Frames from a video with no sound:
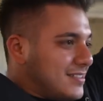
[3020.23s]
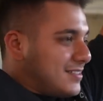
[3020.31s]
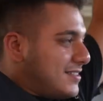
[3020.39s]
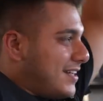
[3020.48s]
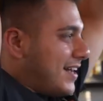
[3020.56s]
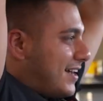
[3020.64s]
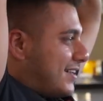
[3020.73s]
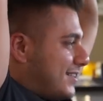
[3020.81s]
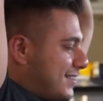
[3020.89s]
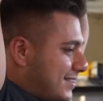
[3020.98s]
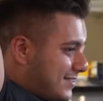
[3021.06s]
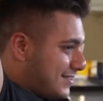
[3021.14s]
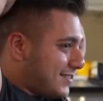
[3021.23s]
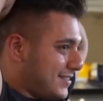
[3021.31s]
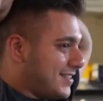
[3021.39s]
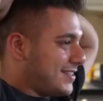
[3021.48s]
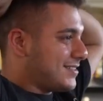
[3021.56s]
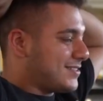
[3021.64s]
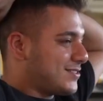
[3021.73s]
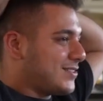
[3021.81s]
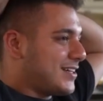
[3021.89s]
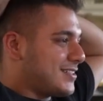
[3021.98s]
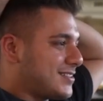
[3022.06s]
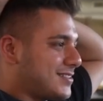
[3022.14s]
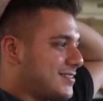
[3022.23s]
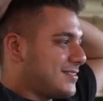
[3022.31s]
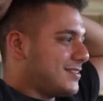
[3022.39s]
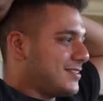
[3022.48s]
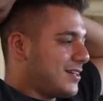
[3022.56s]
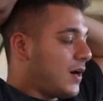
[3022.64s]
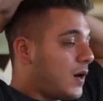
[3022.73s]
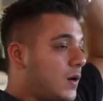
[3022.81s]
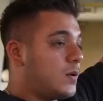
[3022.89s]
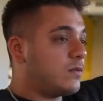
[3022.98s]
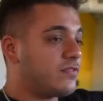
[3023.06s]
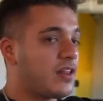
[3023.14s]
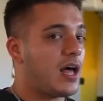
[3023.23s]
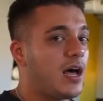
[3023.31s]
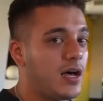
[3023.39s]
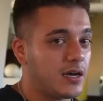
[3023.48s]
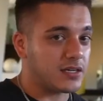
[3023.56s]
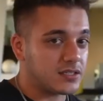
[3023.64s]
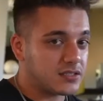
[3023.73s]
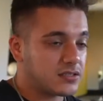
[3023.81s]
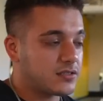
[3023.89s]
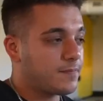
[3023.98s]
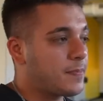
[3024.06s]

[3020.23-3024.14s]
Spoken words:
Yeah, stress. Oh, vlogs.